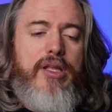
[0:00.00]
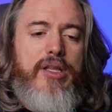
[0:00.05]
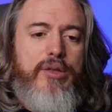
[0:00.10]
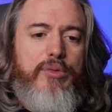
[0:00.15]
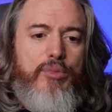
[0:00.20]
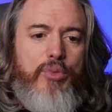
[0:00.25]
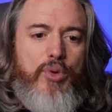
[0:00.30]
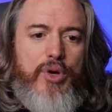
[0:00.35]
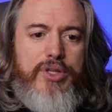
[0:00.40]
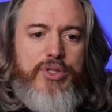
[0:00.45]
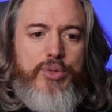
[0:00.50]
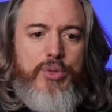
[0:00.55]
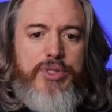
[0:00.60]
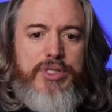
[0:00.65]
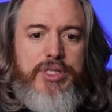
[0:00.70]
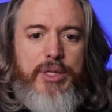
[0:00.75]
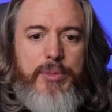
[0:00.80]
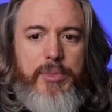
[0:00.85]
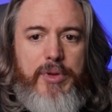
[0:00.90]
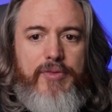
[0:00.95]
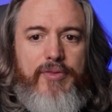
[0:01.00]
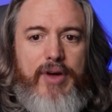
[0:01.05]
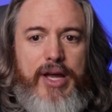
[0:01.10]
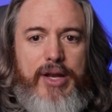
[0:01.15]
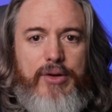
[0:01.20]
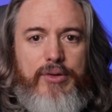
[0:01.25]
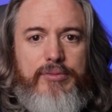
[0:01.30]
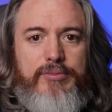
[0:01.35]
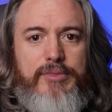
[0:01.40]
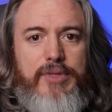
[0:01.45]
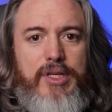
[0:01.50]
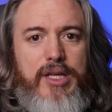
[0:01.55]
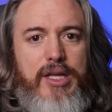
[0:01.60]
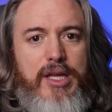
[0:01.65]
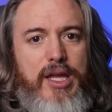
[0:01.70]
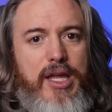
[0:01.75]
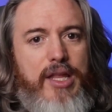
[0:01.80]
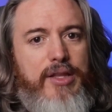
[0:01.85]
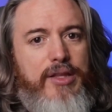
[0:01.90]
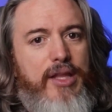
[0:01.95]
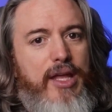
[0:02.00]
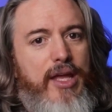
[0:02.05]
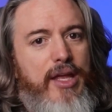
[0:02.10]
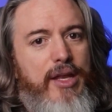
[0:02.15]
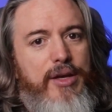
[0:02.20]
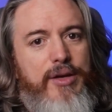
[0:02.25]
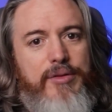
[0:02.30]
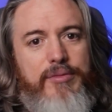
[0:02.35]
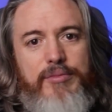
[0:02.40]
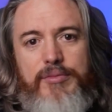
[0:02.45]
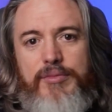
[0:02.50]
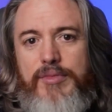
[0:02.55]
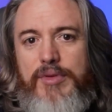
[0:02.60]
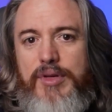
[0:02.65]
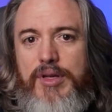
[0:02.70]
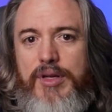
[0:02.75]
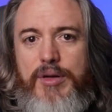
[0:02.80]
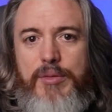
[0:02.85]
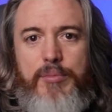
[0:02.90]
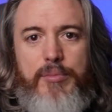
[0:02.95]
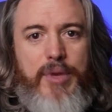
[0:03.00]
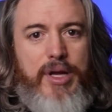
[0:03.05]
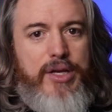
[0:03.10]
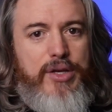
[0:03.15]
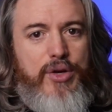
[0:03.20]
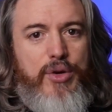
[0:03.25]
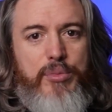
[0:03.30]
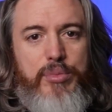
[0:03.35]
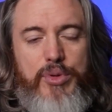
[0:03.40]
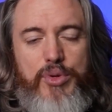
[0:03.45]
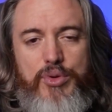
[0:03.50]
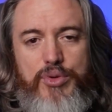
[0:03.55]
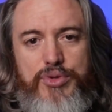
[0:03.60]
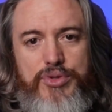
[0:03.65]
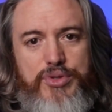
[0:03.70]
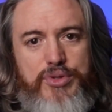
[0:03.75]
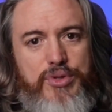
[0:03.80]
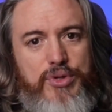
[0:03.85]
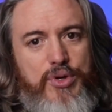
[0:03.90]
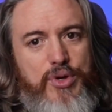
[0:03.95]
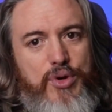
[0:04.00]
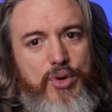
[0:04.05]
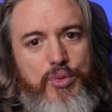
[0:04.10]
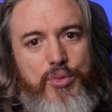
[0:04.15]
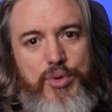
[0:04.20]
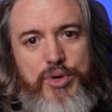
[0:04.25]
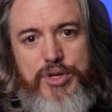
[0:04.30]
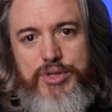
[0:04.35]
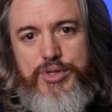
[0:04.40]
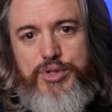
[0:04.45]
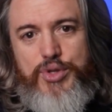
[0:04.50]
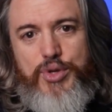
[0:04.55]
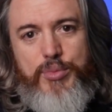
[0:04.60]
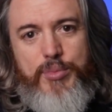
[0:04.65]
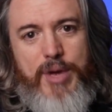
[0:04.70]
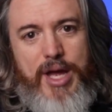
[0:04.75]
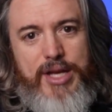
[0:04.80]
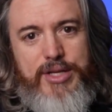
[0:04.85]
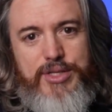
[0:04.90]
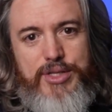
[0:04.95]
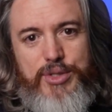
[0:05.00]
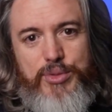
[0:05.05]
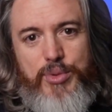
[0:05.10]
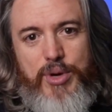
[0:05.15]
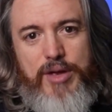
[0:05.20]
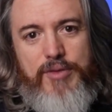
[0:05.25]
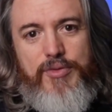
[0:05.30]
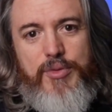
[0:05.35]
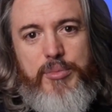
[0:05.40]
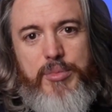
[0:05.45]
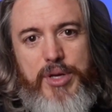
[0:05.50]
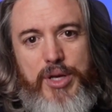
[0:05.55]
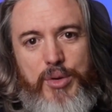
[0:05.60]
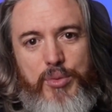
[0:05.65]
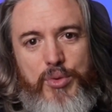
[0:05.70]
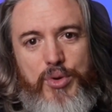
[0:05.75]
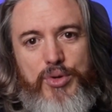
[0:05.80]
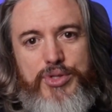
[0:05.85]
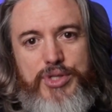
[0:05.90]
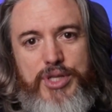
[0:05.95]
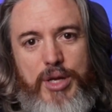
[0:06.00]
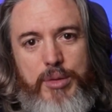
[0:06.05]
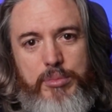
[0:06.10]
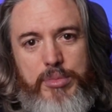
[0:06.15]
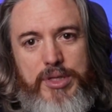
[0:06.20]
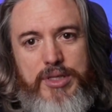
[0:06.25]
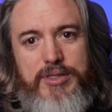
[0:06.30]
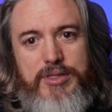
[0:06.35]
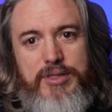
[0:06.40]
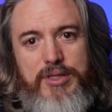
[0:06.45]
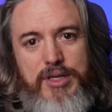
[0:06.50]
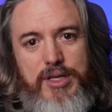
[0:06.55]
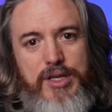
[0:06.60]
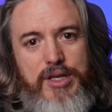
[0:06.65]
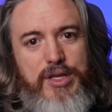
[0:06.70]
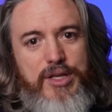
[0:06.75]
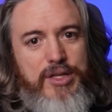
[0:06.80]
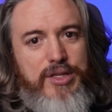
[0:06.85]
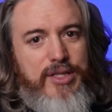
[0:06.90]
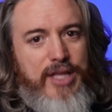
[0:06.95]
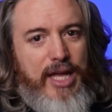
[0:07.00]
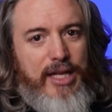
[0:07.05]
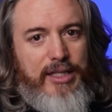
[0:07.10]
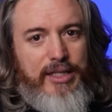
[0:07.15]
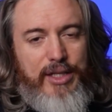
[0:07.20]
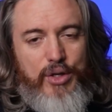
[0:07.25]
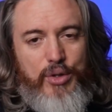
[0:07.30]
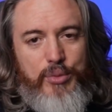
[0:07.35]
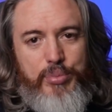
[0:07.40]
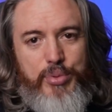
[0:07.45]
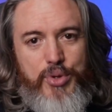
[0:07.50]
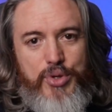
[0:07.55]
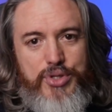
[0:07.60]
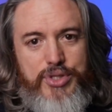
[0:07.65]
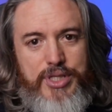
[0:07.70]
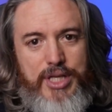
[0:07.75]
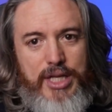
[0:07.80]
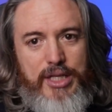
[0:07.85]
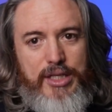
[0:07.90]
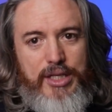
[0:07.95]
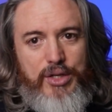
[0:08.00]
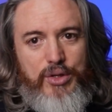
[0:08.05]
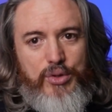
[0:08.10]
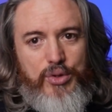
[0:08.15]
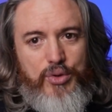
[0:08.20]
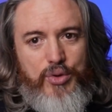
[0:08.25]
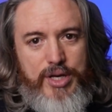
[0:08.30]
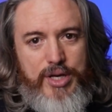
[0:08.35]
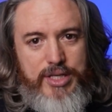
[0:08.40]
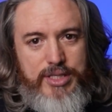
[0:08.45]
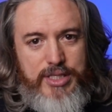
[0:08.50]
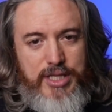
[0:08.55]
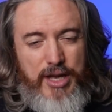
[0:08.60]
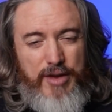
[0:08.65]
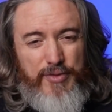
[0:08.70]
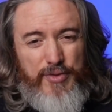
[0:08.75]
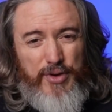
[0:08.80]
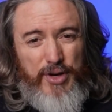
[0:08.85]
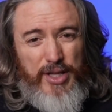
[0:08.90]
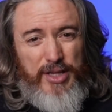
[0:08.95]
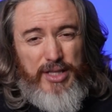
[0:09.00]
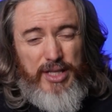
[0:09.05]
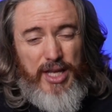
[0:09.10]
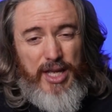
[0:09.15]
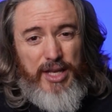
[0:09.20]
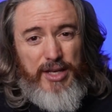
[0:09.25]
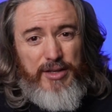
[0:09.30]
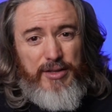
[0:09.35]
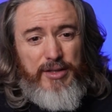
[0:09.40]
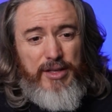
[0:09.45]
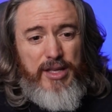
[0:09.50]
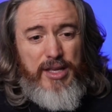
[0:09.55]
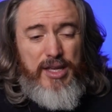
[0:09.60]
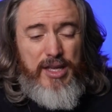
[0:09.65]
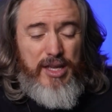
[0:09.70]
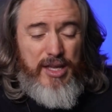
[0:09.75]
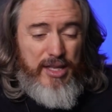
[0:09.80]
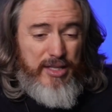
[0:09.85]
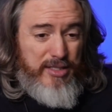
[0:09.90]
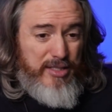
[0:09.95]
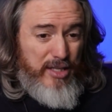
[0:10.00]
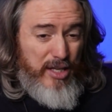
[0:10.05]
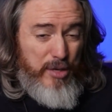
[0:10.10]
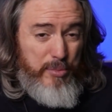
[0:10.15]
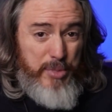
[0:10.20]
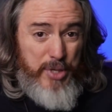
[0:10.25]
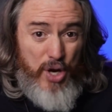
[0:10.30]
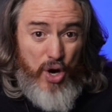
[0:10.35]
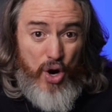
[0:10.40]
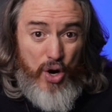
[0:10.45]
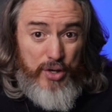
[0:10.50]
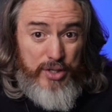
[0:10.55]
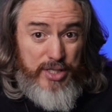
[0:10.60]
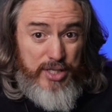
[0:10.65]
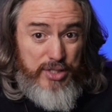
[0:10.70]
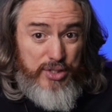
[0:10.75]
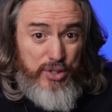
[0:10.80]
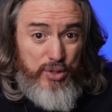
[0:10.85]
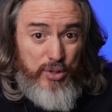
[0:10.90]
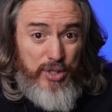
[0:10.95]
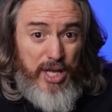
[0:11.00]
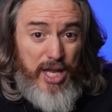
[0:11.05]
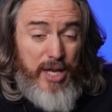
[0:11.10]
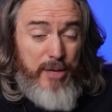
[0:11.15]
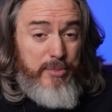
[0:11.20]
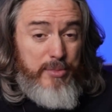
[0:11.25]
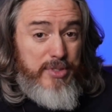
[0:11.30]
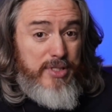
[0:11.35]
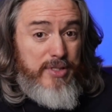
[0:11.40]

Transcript: We're into a semifinal. And then, my dear Blues, we're just 2 matches away from being world champions. That little push, that little crazy effort at the end. It's going to be hard, these 2 games.